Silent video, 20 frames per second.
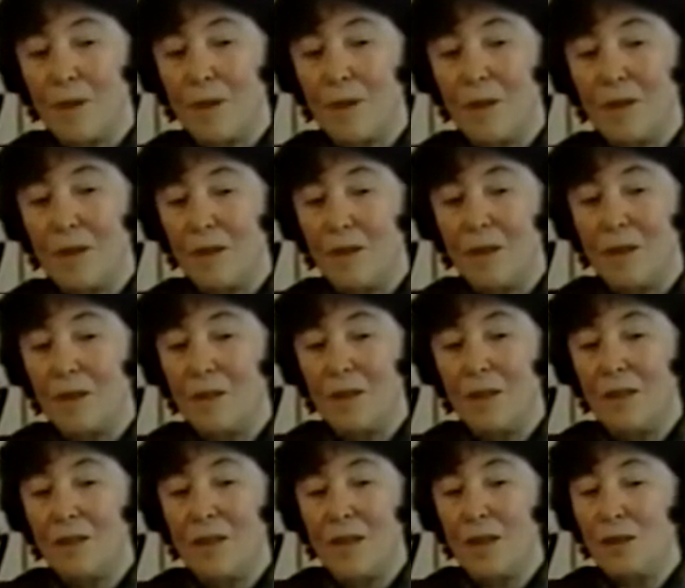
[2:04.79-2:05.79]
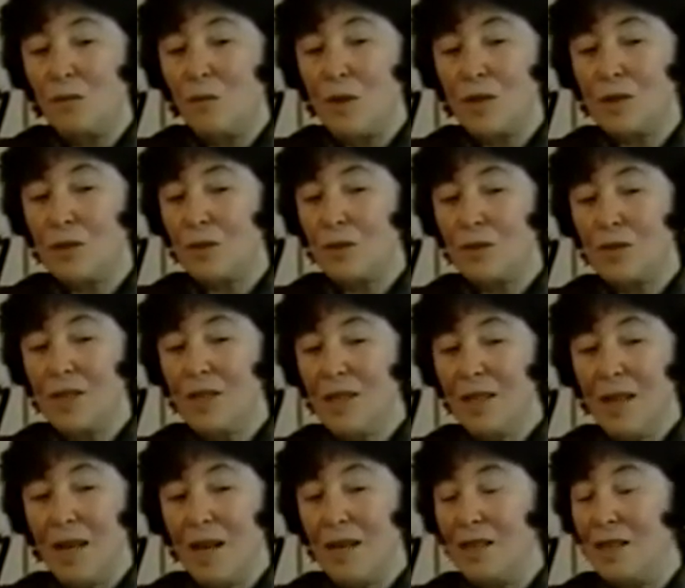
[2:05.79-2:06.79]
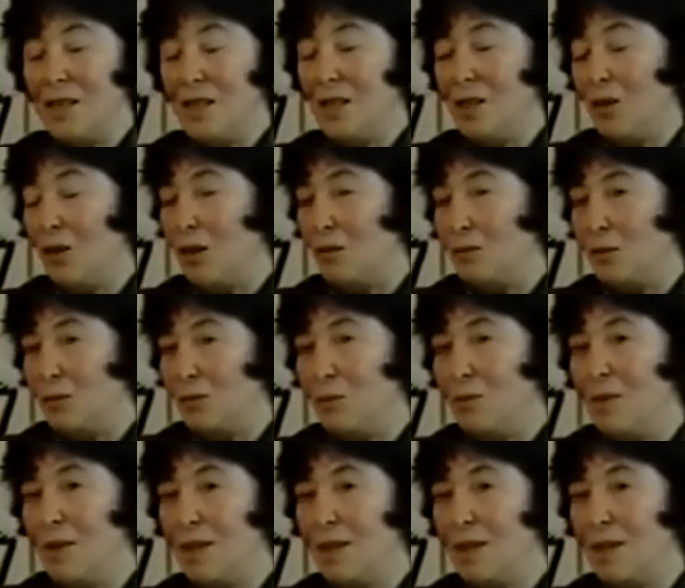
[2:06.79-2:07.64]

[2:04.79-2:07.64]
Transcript: that was the thing I really loved to do,